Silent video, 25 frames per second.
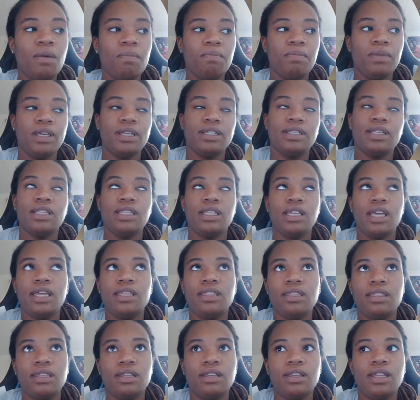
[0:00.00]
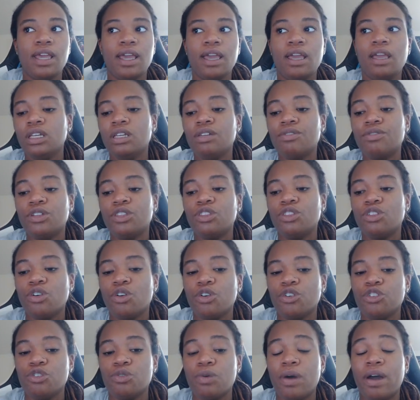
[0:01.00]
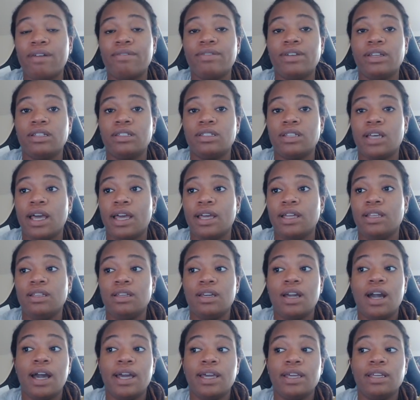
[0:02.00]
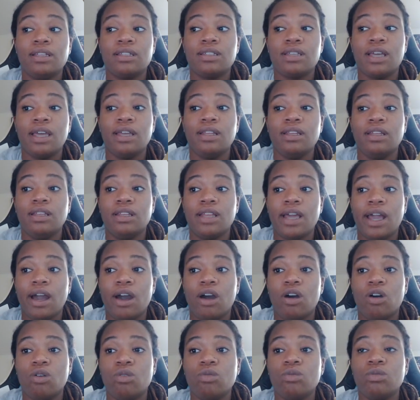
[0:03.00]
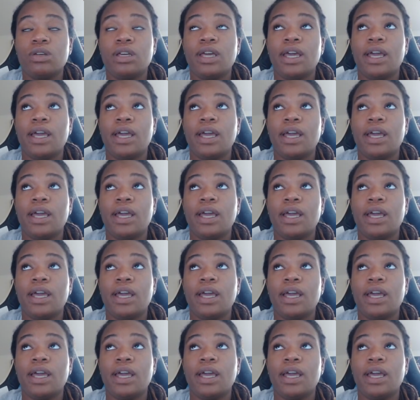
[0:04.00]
Because at the end of the day, even though you have anxiety, high anxiety now,